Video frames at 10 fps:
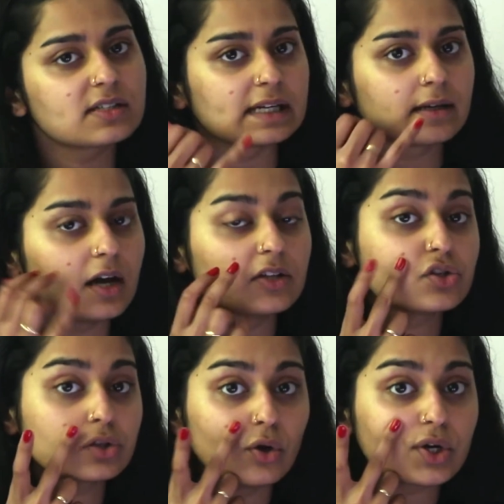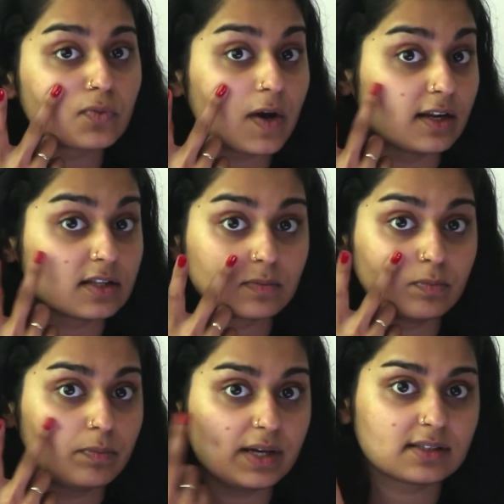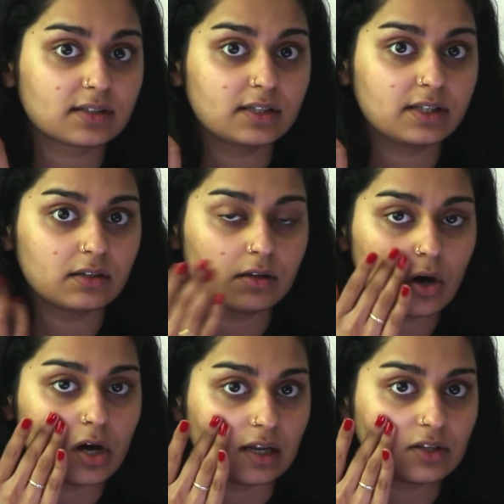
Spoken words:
Like, it just looks red. It's basically gone.